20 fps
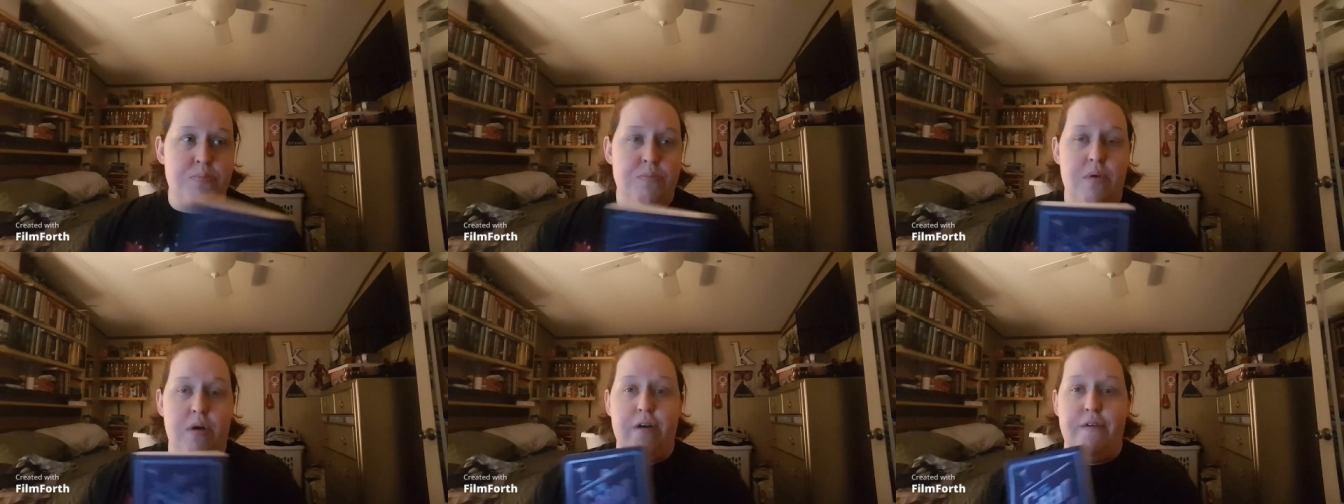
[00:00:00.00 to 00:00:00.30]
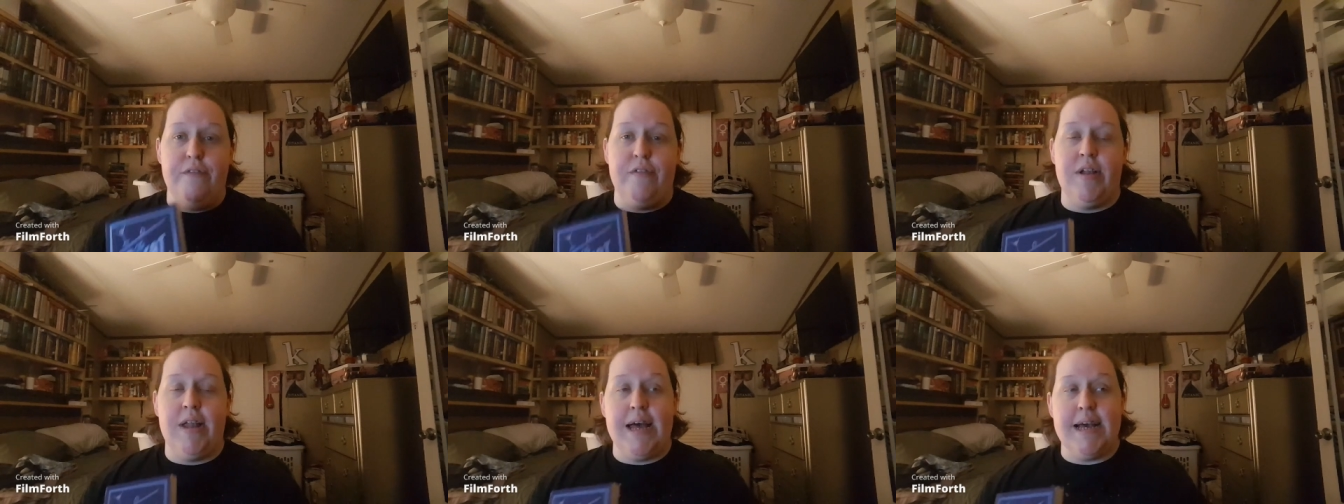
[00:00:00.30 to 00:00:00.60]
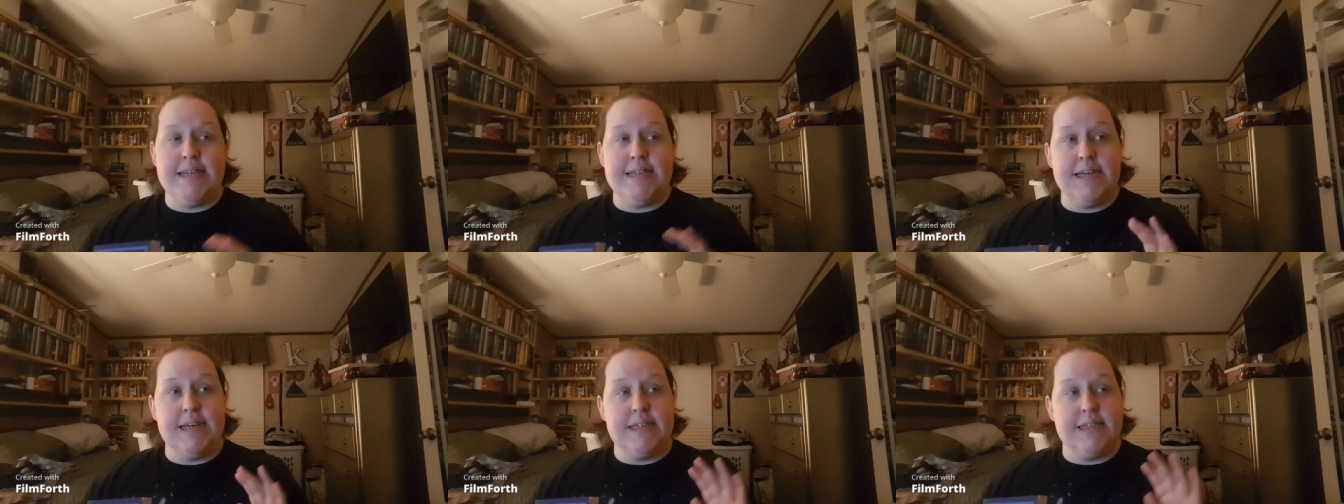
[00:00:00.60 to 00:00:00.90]
of
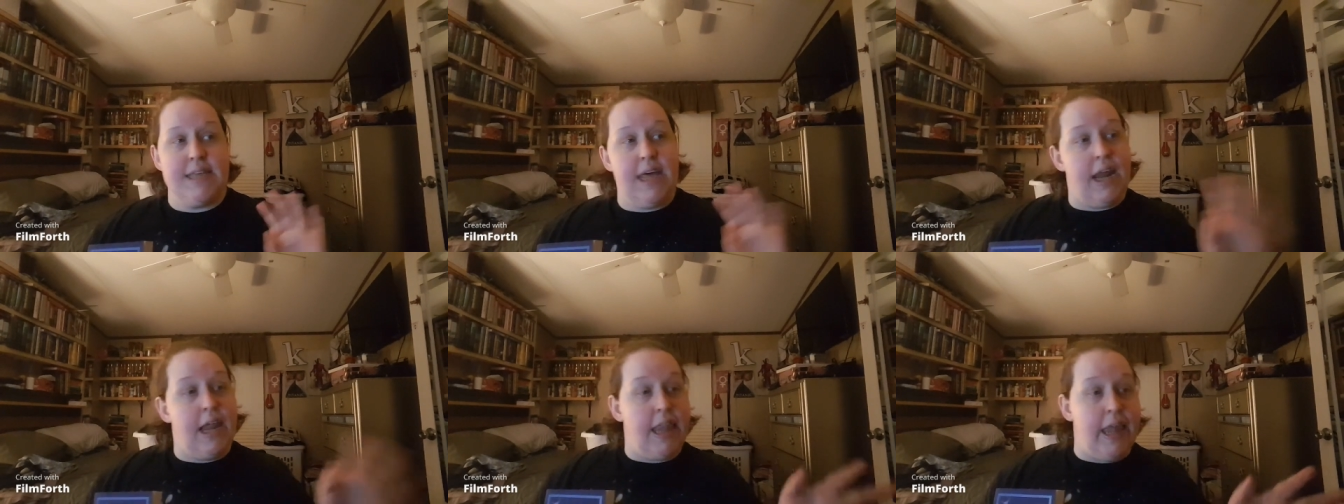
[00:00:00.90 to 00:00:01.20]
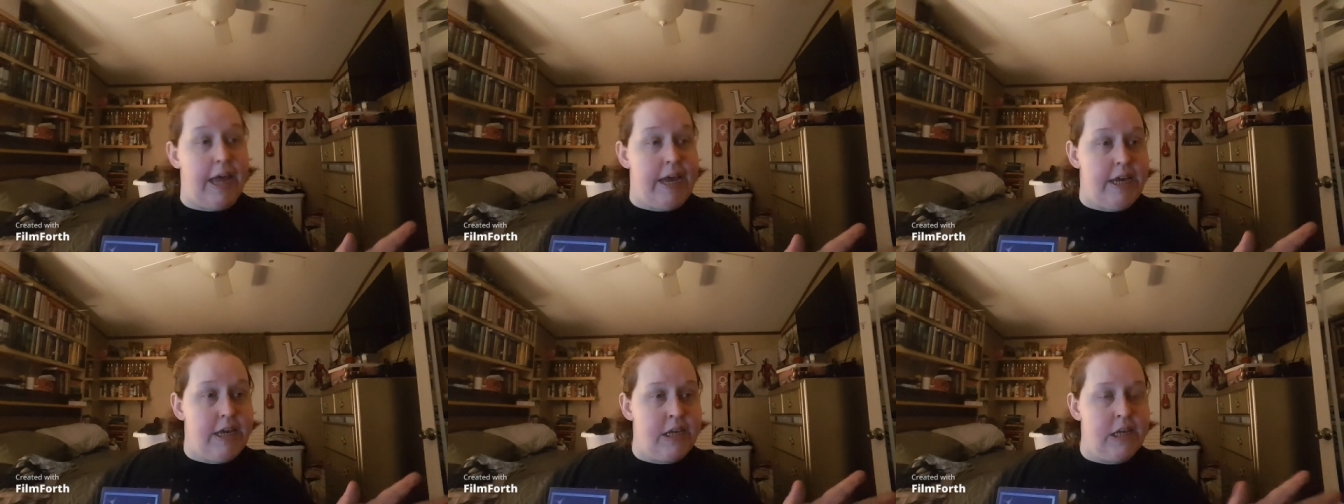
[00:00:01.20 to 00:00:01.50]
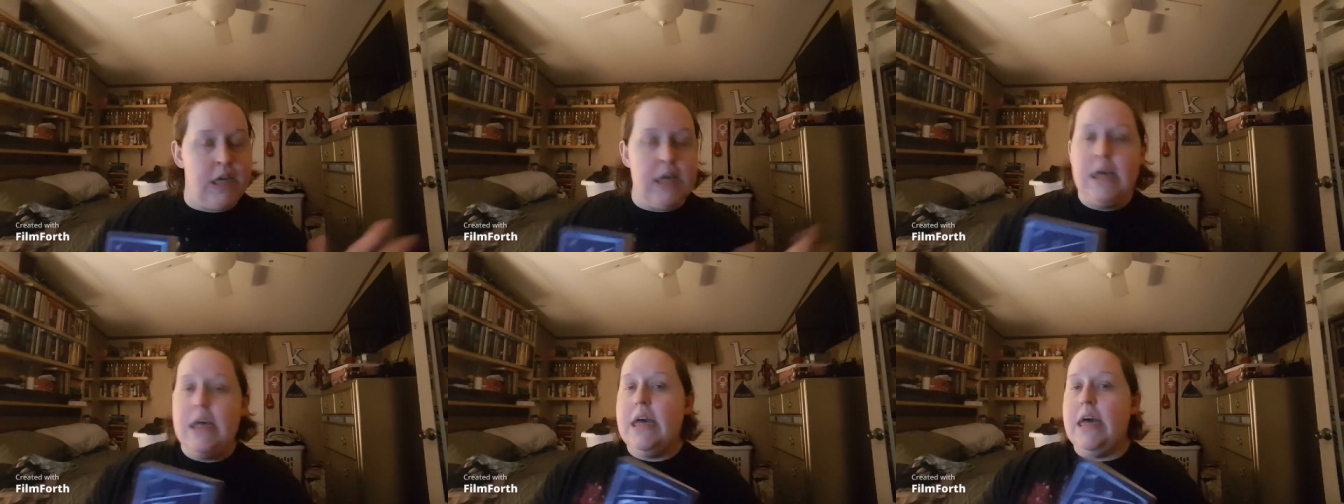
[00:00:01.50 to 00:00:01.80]
classics that I like
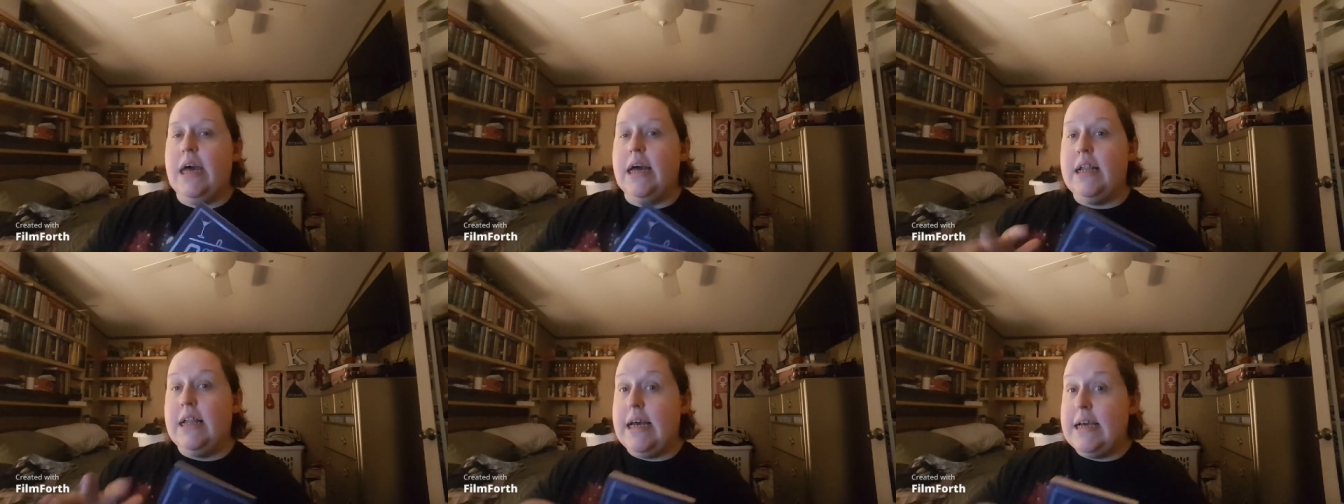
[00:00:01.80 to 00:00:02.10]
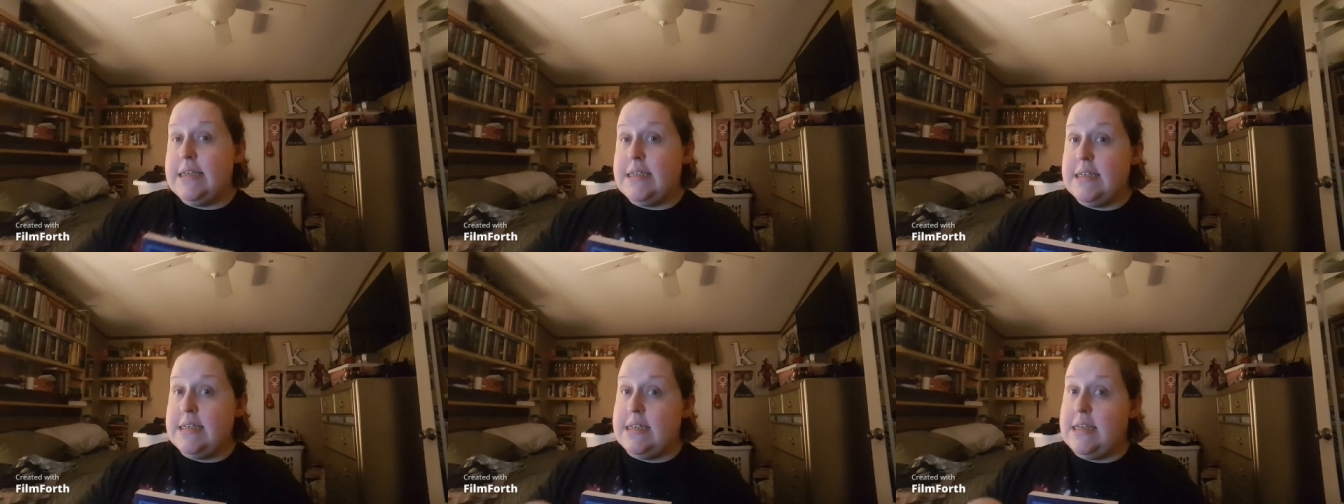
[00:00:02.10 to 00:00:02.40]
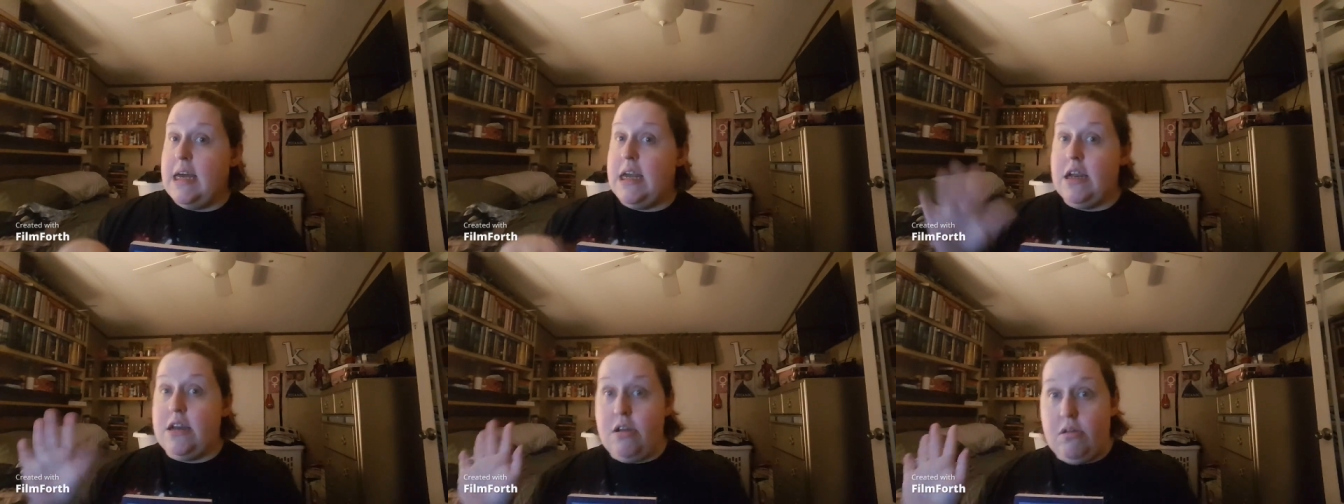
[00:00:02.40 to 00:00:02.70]
and classics
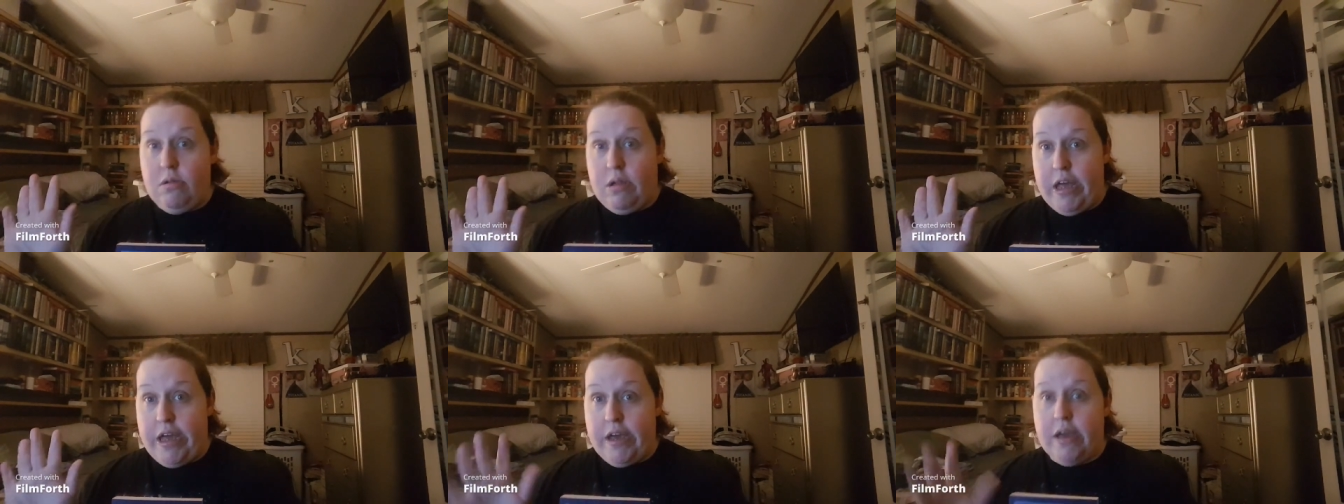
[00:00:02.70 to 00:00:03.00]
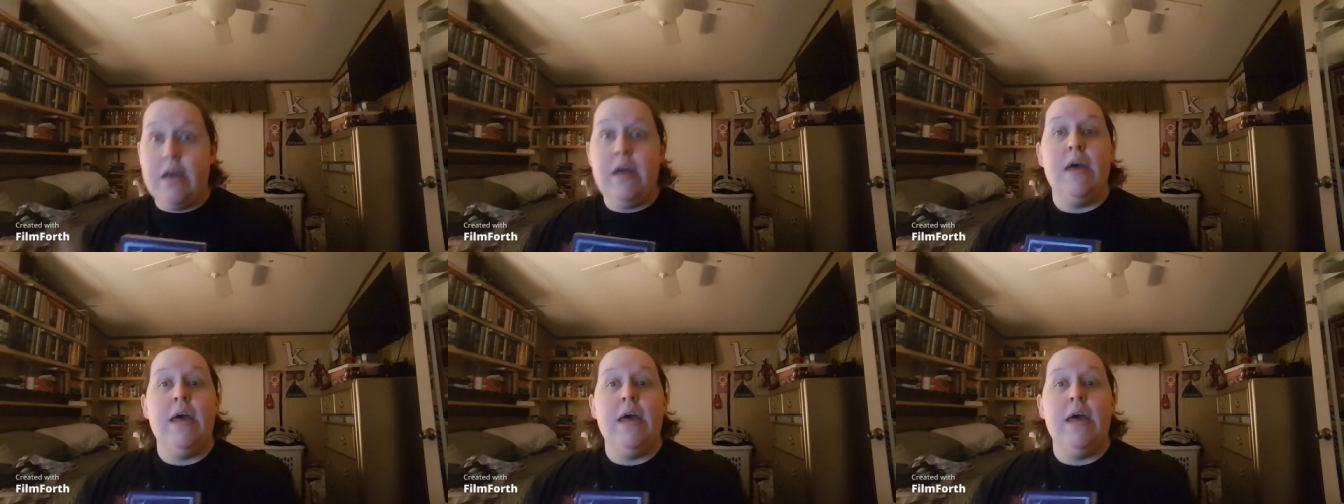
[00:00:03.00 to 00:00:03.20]
that I don't like.